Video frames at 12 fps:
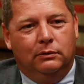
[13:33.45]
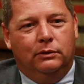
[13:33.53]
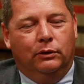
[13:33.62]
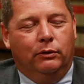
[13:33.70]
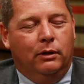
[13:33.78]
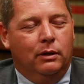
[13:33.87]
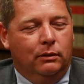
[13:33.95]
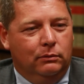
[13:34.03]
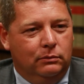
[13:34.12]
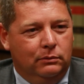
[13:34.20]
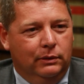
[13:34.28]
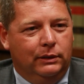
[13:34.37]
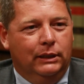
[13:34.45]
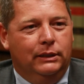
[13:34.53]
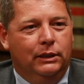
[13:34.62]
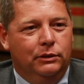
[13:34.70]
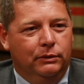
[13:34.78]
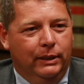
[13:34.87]
to grow and
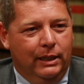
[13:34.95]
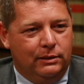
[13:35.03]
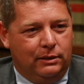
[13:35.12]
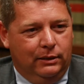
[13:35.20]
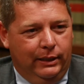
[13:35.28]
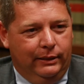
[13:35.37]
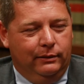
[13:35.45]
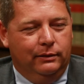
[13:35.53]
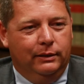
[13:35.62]
continued to escalate.